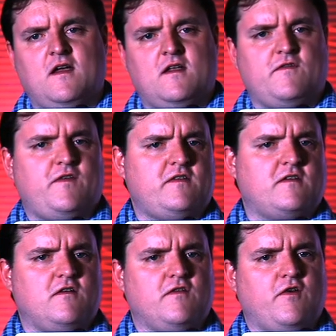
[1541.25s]
The first
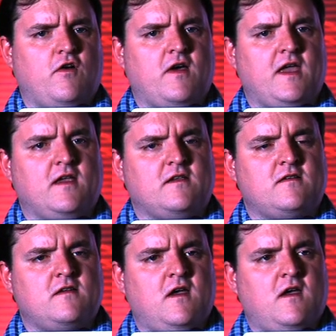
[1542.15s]
school of thought
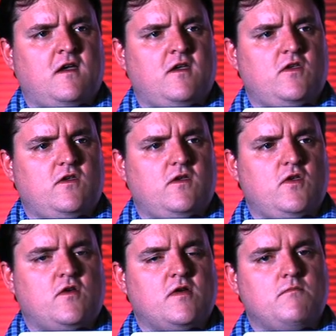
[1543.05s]
is
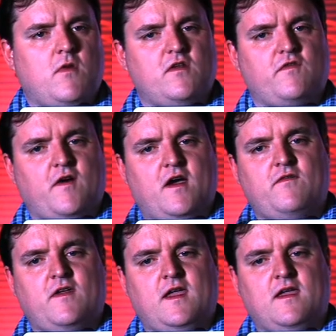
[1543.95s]
you can modify
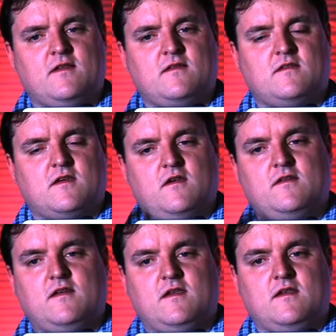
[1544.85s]
the
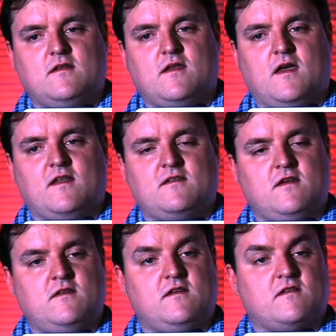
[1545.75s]
security
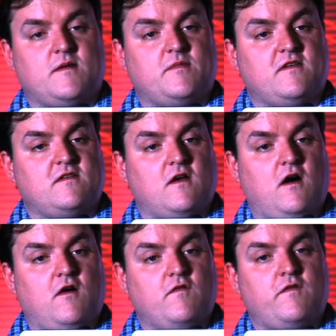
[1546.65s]
descriptors
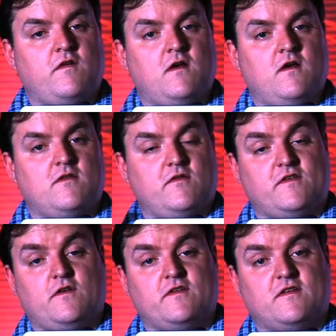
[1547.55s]
of the
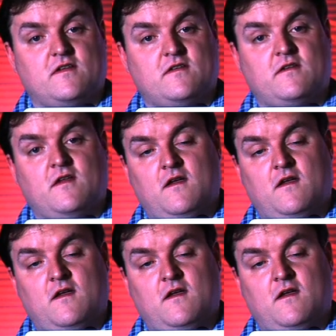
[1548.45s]
resources